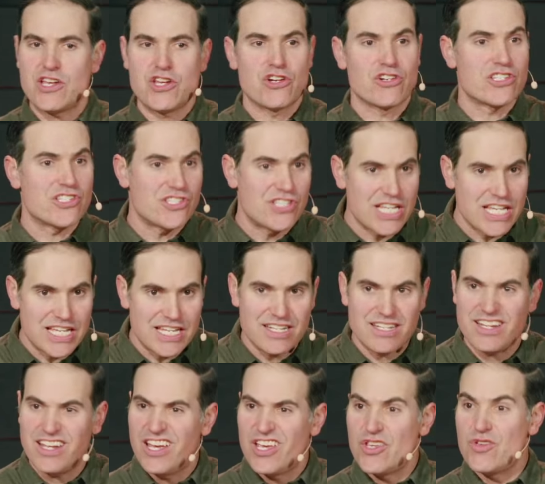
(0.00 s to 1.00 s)
in your
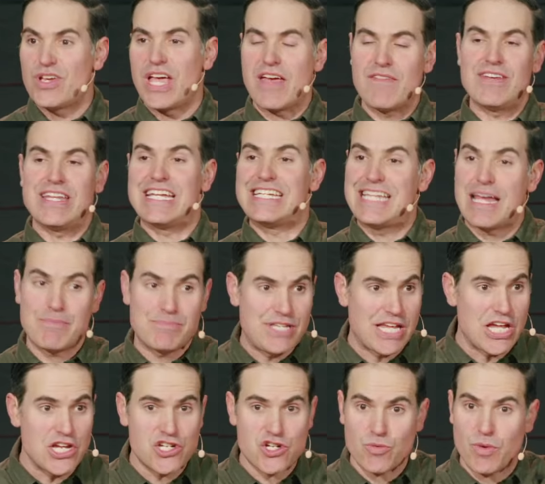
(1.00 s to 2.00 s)
sin, you gave in to
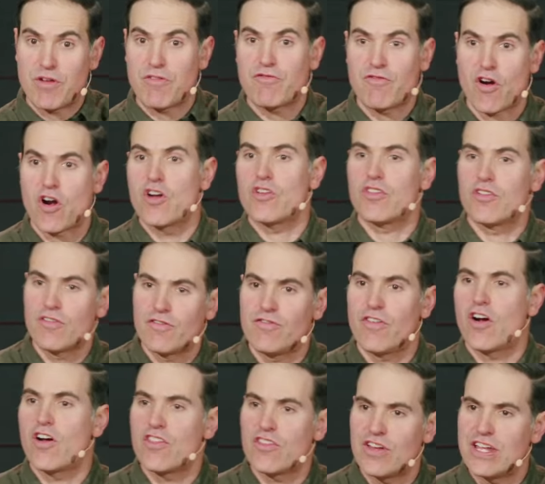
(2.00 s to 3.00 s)
temptation, went farther and
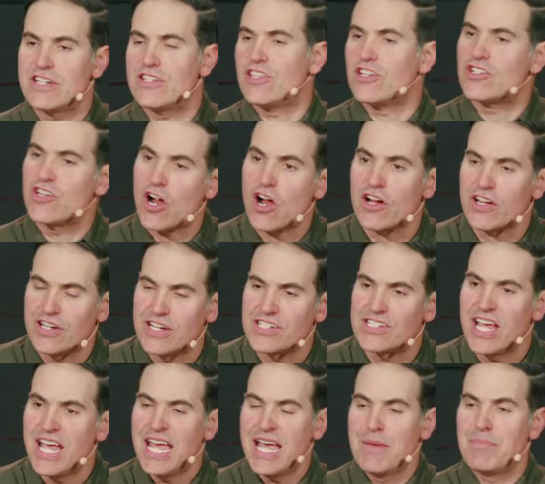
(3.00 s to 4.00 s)
farther into the darkness.